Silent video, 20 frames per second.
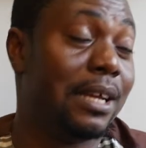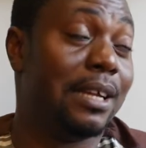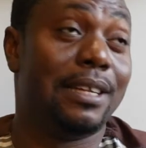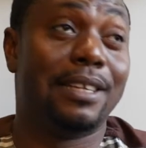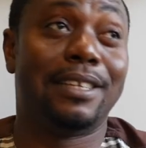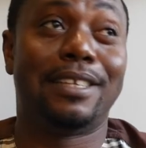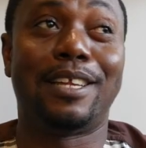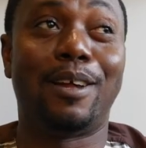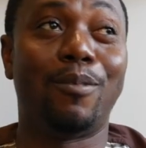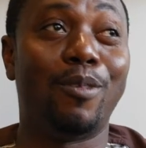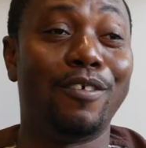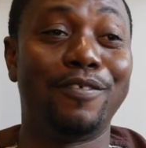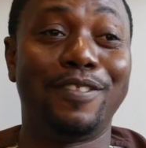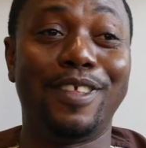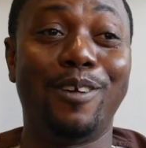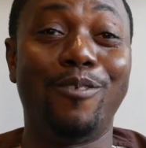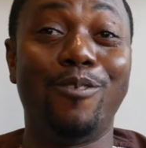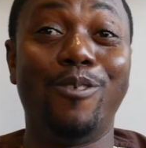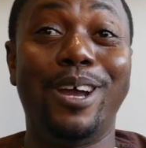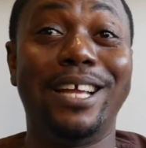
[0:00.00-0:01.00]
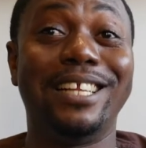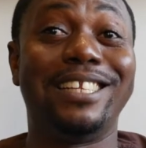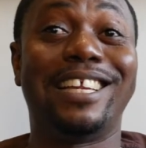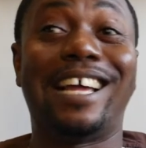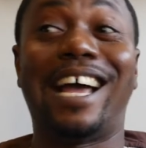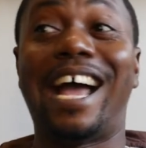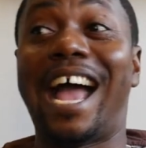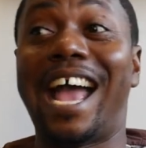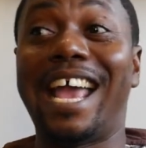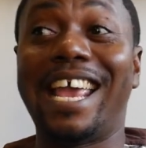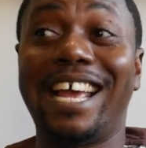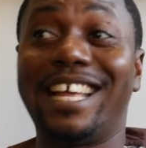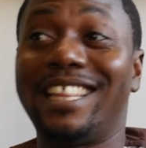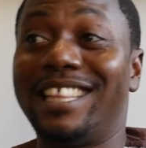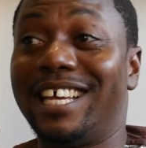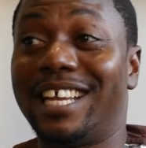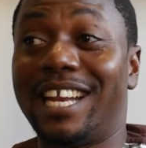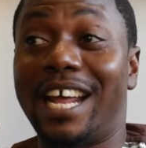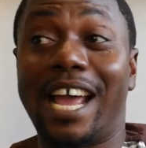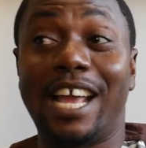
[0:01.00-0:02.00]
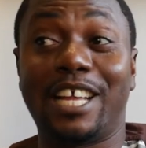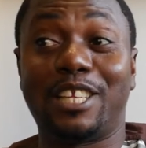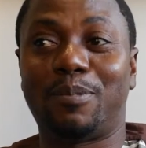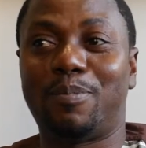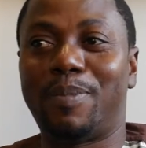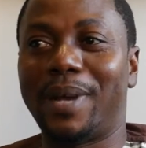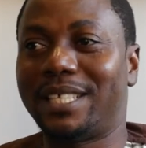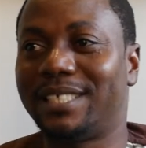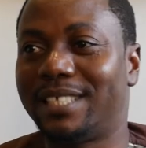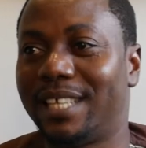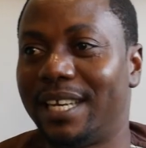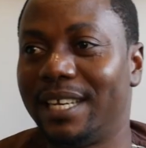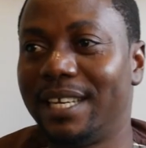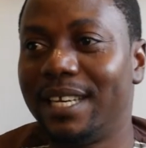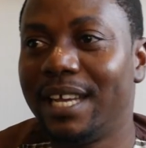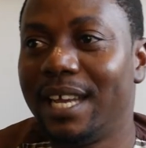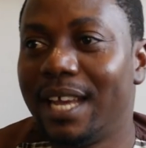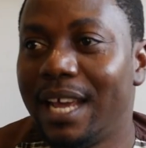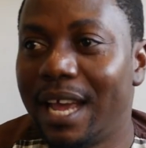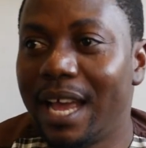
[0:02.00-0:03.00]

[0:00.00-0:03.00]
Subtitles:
Some of them went higher than I expected.